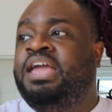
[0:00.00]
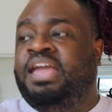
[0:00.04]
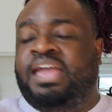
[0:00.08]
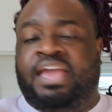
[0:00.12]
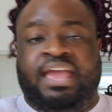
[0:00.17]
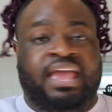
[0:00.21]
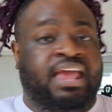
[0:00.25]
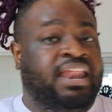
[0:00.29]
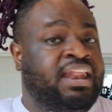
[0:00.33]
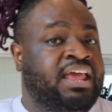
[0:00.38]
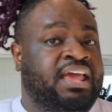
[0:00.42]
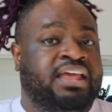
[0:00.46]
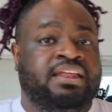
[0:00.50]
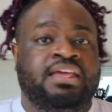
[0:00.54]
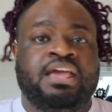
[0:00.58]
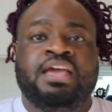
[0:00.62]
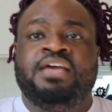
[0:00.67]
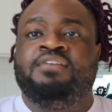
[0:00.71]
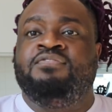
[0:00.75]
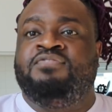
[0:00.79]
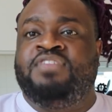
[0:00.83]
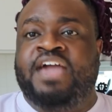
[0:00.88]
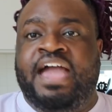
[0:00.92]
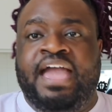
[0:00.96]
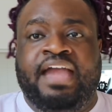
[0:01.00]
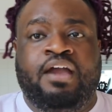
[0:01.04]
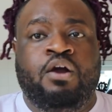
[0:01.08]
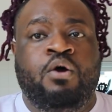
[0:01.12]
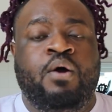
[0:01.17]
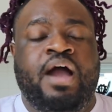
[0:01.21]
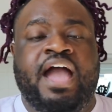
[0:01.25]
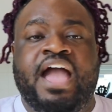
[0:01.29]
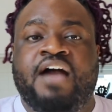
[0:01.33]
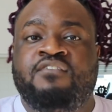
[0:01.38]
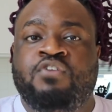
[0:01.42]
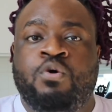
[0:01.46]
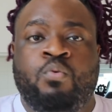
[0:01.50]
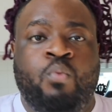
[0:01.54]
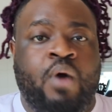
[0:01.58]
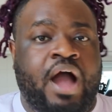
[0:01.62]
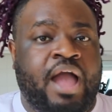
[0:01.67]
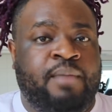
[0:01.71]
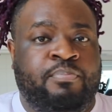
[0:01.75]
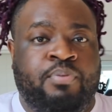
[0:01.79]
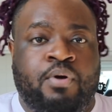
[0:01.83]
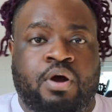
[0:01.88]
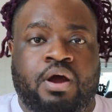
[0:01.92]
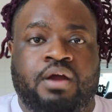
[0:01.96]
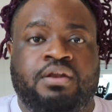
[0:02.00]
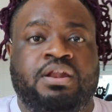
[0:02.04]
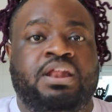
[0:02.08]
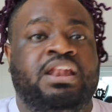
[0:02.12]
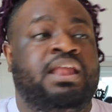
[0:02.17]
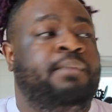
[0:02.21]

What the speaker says: in it, they gonna have a white partner.